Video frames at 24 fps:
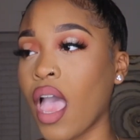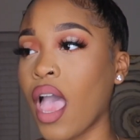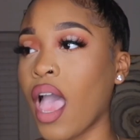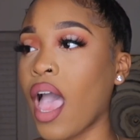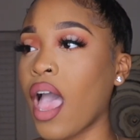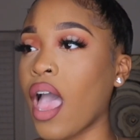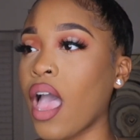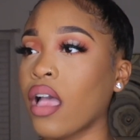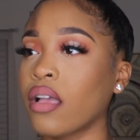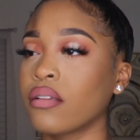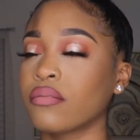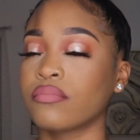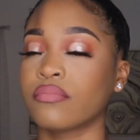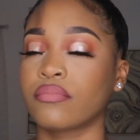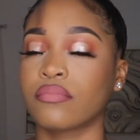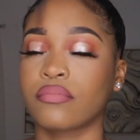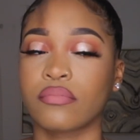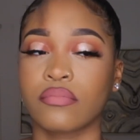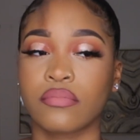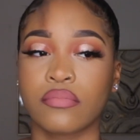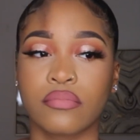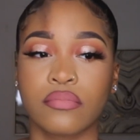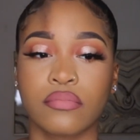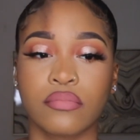
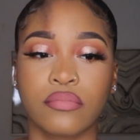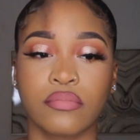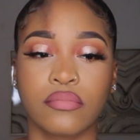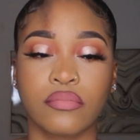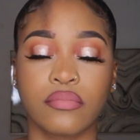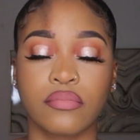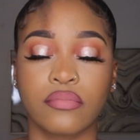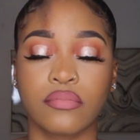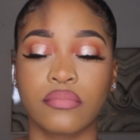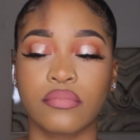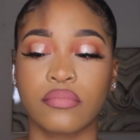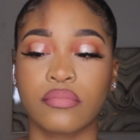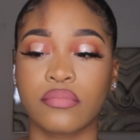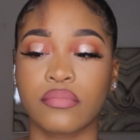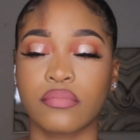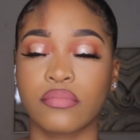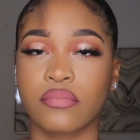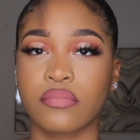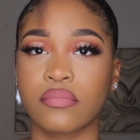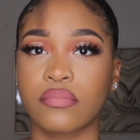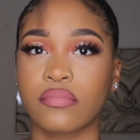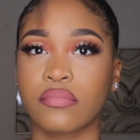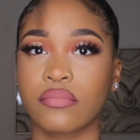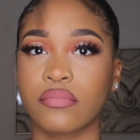
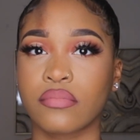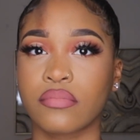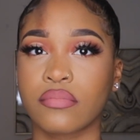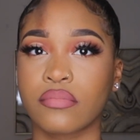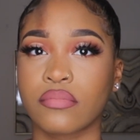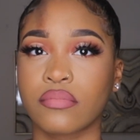Nothing is said.